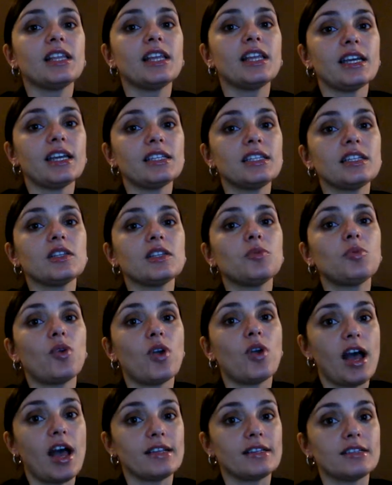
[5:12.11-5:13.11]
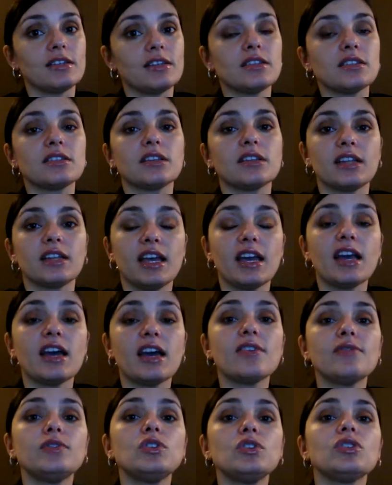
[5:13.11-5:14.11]
less in the process and
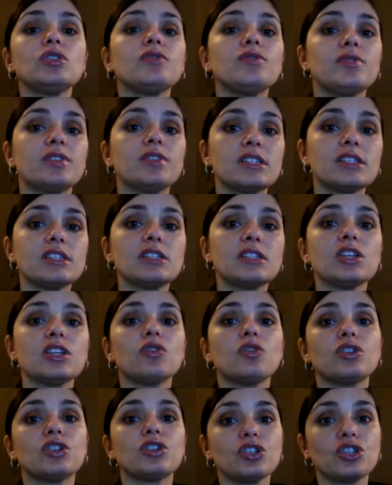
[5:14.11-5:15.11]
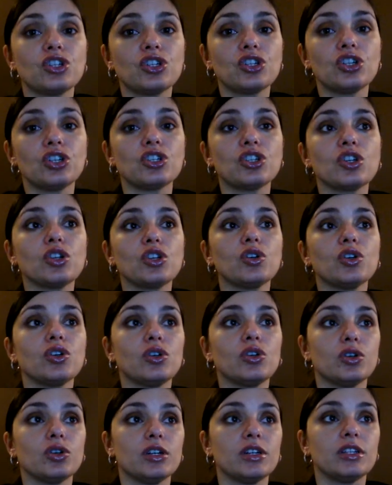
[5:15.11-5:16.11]
have the university or the church look
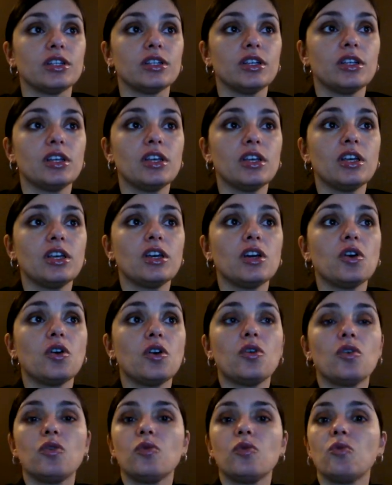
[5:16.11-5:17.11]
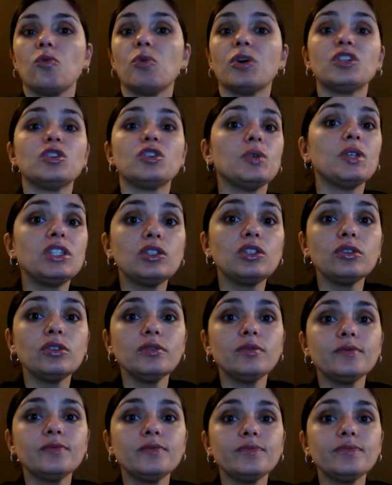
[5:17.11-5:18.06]
good, what do?